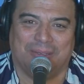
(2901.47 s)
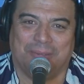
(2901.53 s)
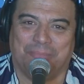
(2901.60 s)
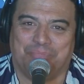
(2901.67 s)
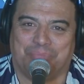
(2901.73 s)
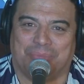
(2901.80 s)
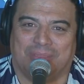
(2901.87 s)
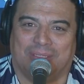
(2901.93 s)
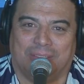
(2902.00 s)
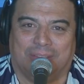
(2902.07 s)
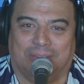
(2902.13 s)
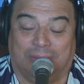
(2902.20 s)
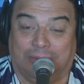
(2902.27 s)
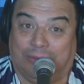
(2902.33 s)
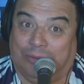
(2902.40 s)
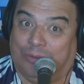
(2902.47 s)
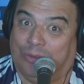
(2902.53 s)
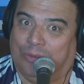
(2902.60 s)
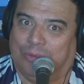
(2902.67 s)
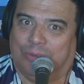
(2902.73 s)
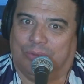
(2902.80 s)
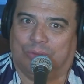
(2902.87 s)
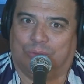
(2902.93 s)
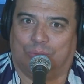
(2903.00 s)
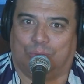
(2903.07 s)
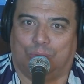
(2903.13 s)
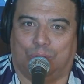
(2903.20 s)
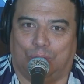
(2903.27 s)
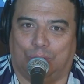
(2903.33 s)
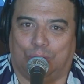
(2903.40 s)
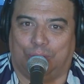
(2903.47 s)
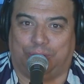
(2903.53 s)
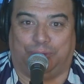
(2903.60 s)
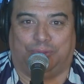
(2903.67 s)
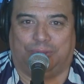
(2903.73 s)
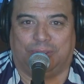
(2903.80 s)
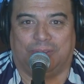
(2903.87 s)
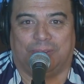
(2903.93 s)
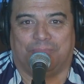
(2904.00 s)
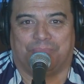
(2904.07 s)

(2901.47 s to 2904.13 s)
only took you fucking 7 days to get here, but you got here.